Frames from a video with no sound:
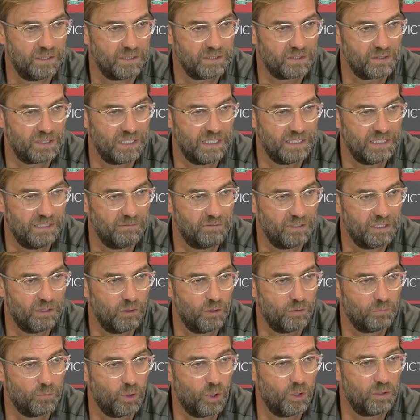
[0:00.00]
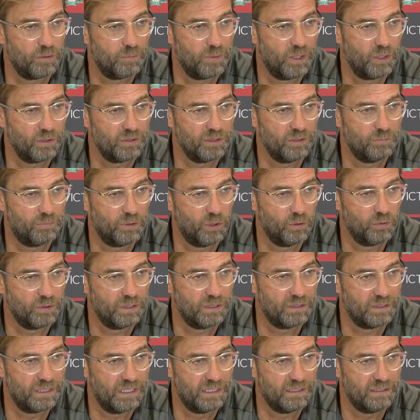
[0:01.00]
because you can never know more about an
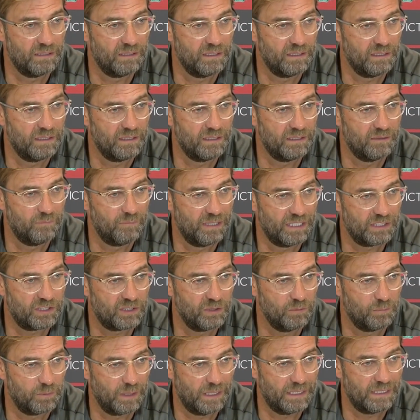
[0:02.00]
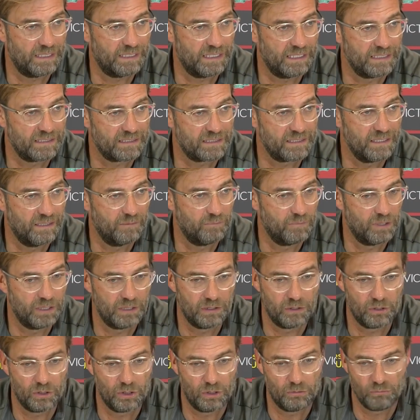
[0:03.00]
opponent than uh, in a match you play against them.
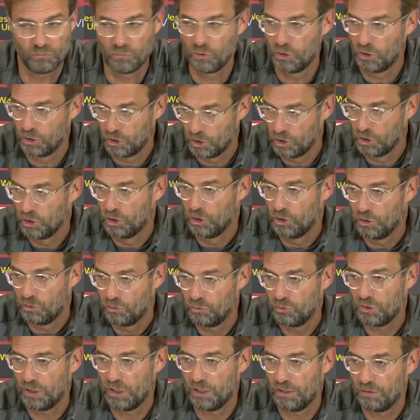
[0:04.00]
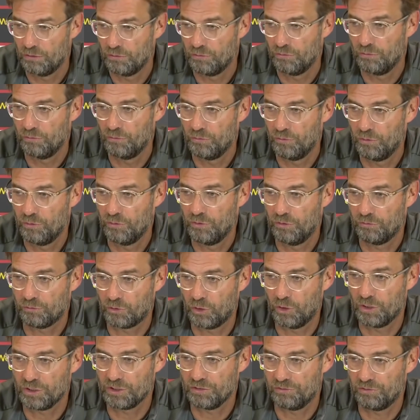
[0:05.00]
And um, uh,
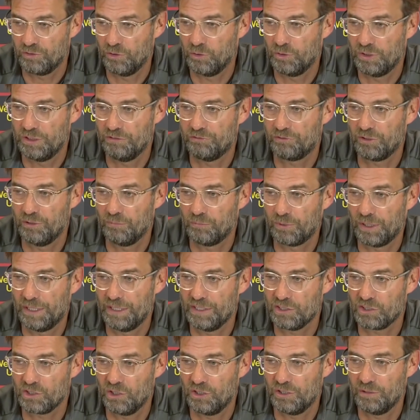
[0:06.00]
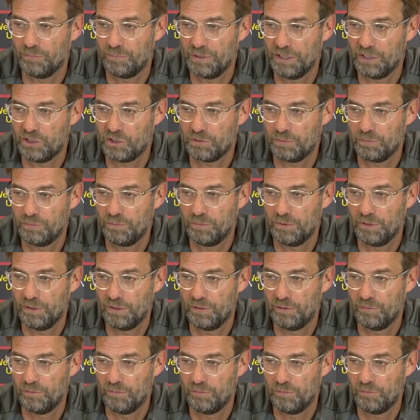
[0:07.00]
of course, a few different players on the pitch
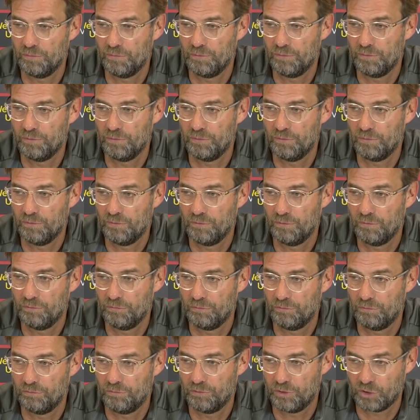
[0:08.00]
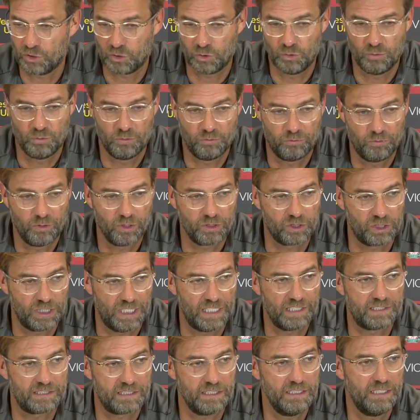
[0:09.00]
um, for sure for
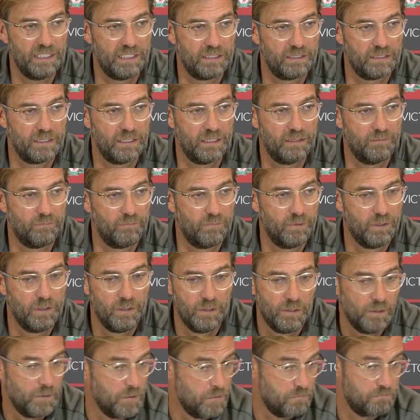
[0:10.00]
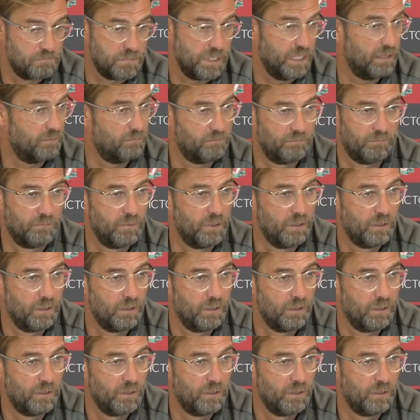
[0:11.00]
Chelsea. And um, yeah,